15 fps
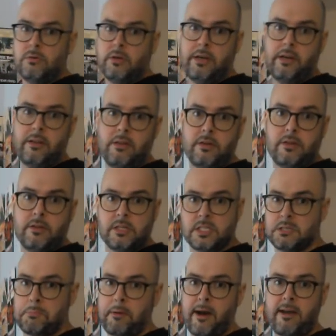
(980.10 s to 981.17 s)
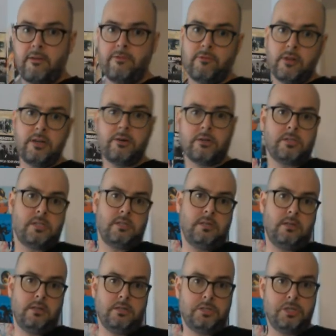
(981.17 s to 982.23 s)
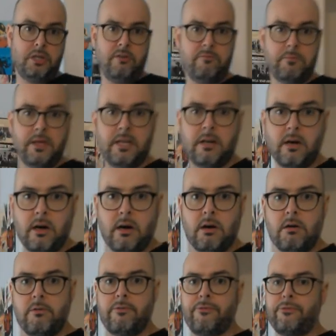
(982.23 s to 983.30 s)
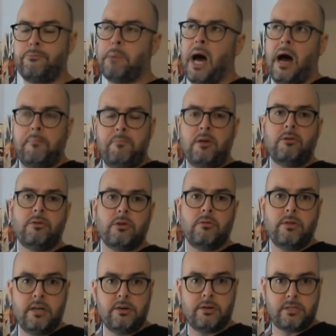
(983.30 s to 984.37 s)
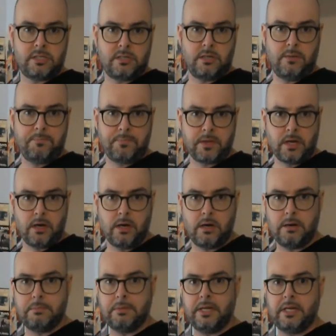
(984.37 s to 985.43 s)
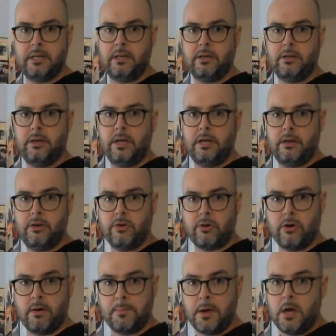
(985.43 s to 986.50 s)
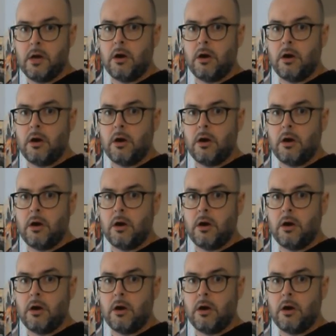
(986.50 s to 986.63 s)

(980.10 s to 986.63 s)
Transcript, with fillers: like the, the spread of literacy, the achievement of popular literacy um, in in Europe,